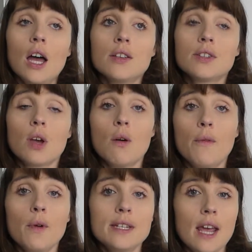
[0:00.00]
So
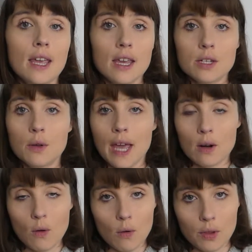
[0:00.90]
if we're taking into
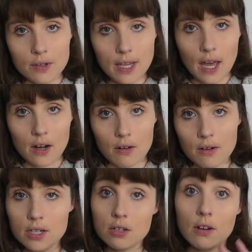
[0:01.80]
account all those
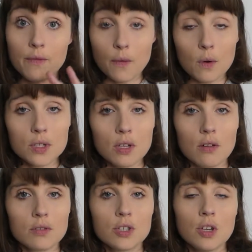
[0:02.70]
categories, you're at 4
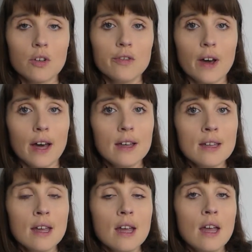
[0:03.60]
songs so far.
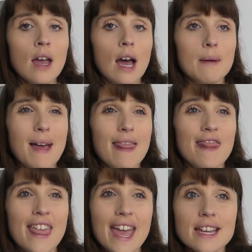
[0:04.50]

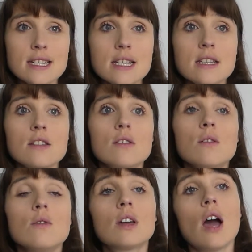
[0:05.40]
And then
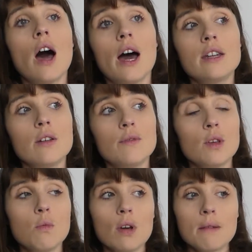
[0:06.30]
you
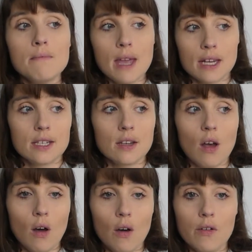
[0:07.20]
want a mix
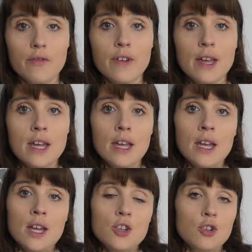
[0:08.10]
of
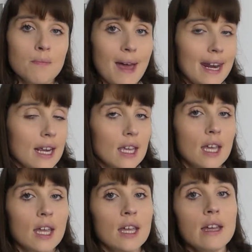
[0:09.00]

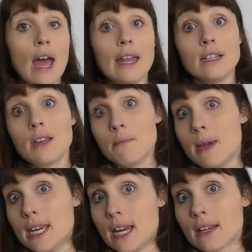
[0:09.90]
dramatic and
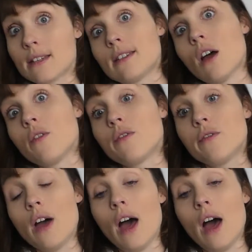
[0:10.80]
comedic stuff.